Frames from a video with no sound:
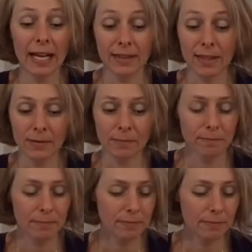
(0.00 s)
The
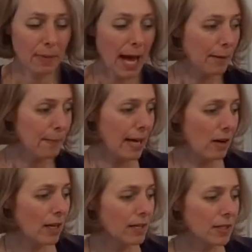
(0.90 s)
biomat
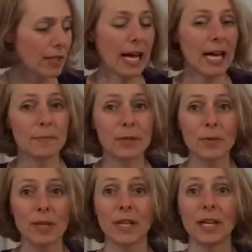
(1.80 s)
also comes
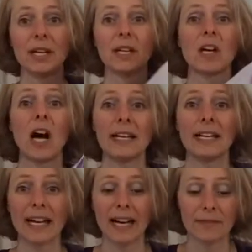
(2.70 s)
with a cotton
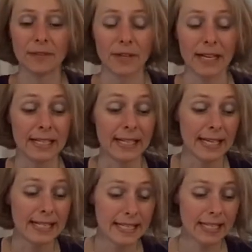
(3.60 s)
cover in
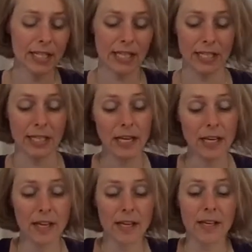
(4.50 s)
addition,
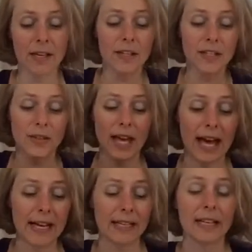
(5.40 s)
so
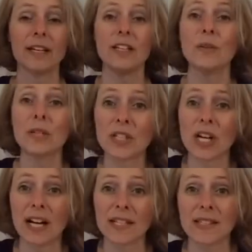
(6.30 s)
that you can
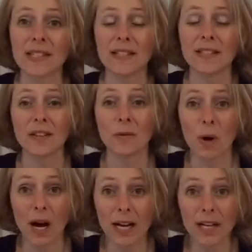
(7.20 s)
toss this into the
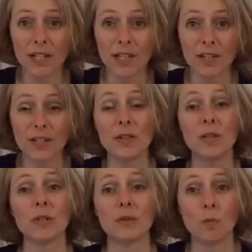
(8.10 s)
wash, so you
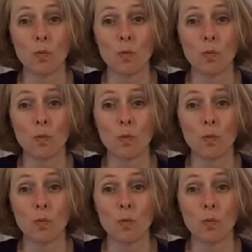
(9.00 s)
can